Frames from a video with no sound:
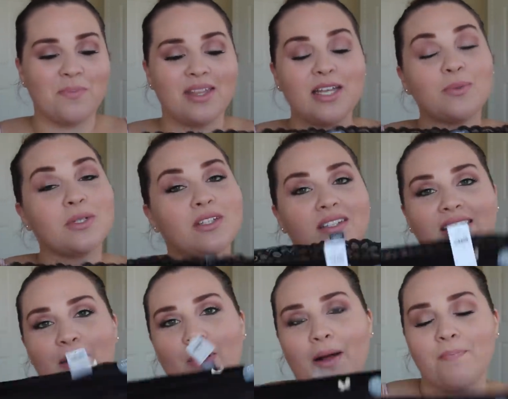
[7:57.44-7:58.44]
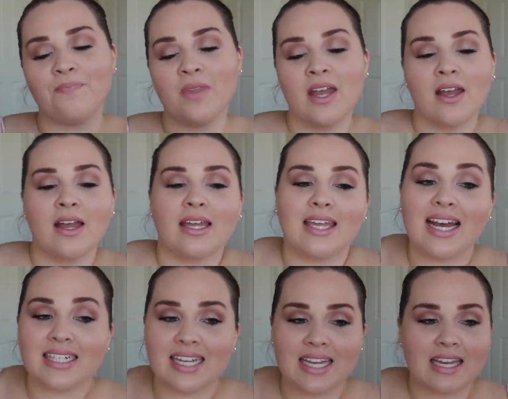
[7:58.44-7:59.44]
these ones, same problem.
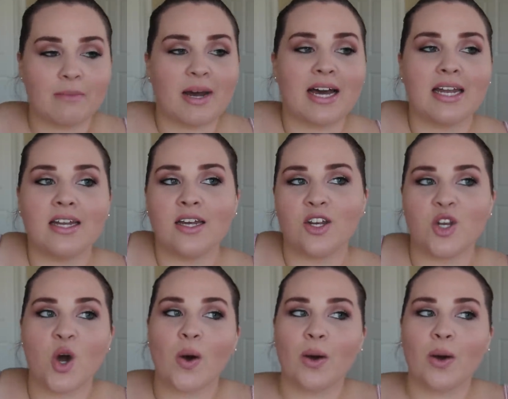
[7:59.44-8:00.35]
Yes, I can get them on. No,